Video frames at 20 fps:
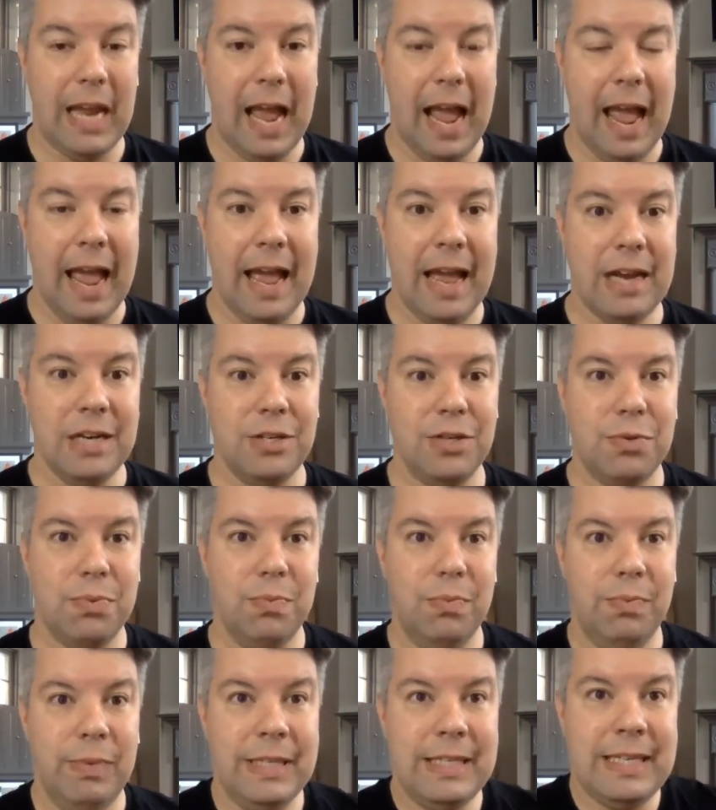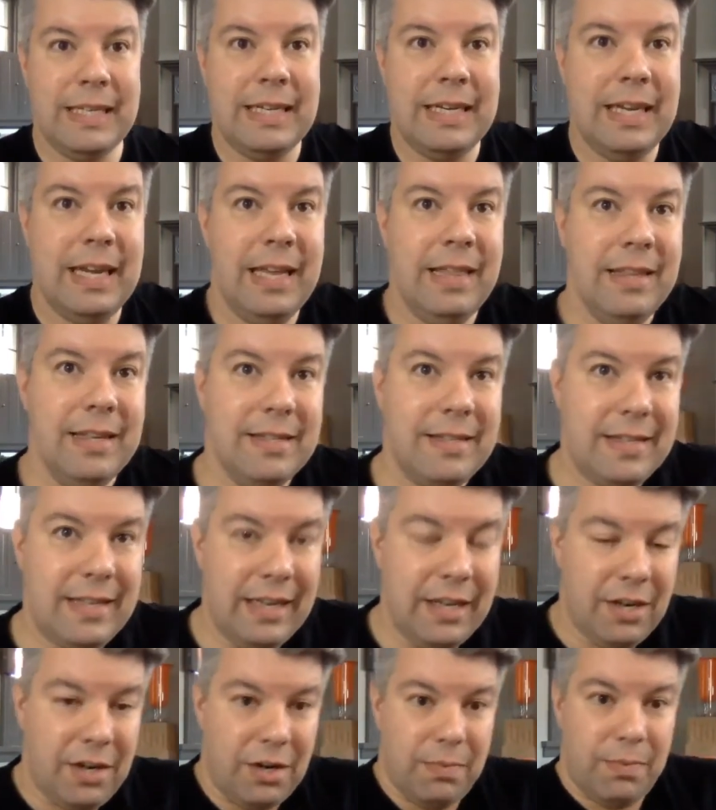and we did it in this
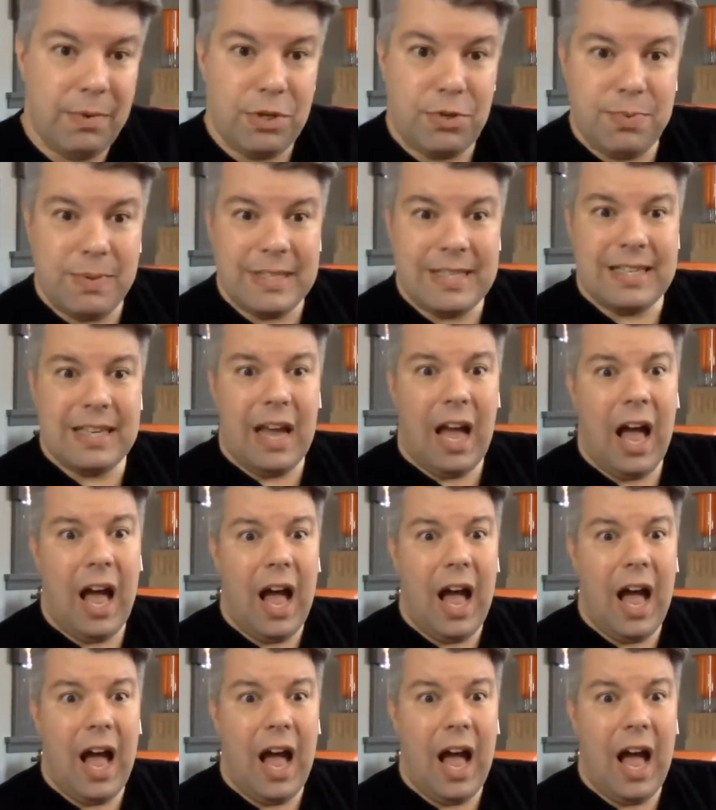theater, which was